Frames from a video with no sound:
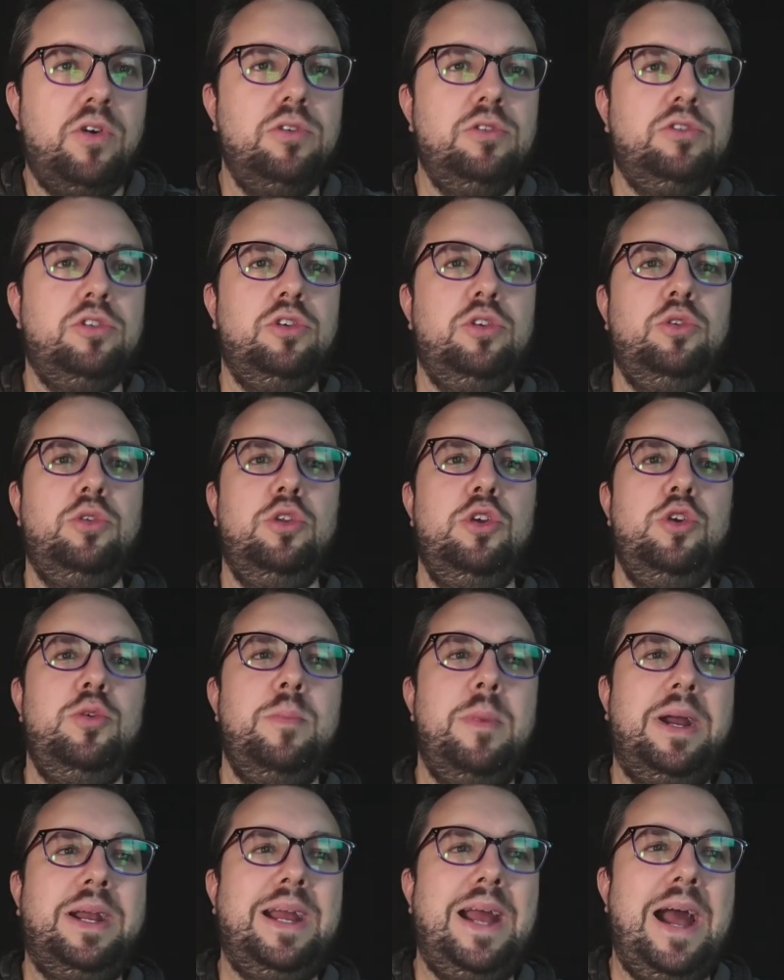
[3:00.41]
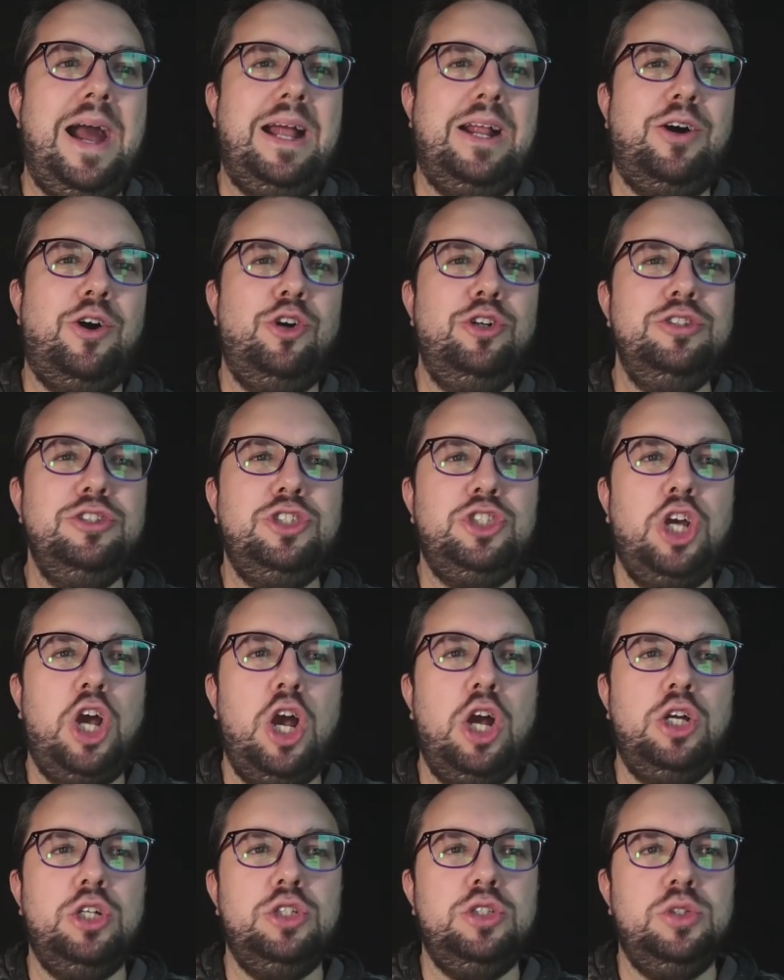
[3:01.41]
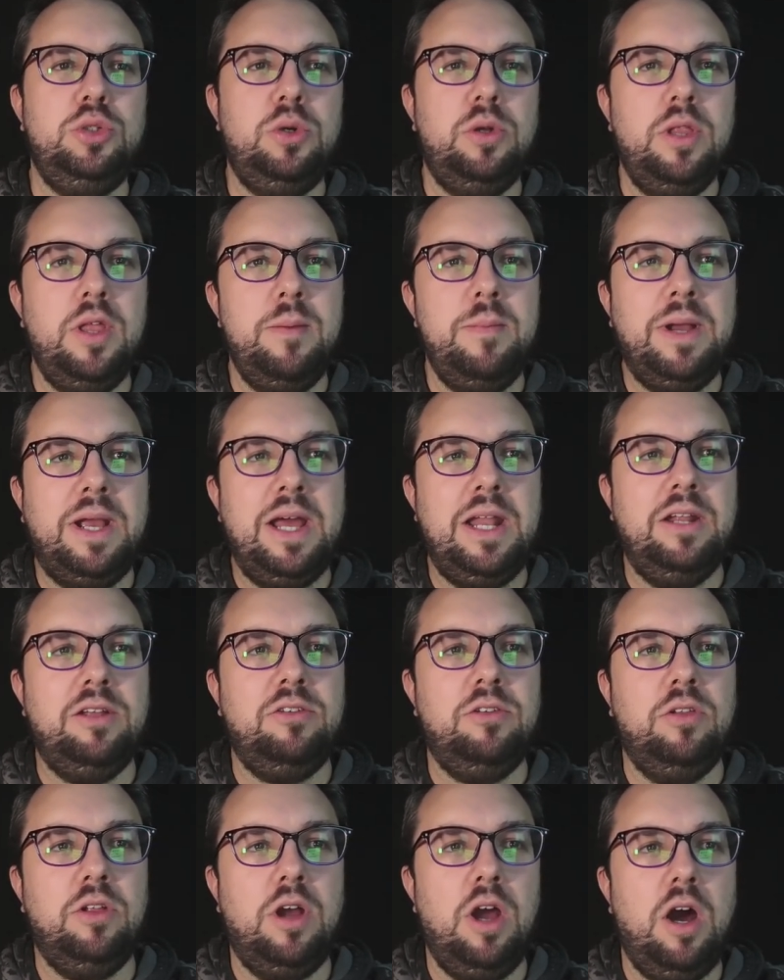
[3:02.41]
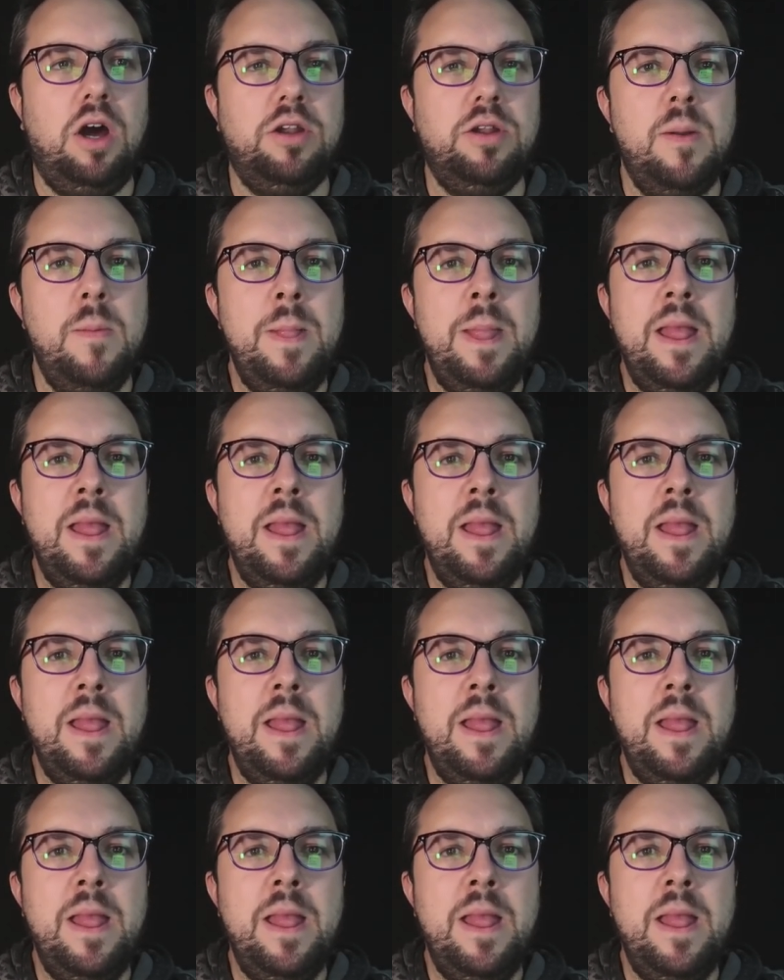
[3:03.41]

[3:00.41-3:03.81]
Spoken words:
on to the mechanics of the card.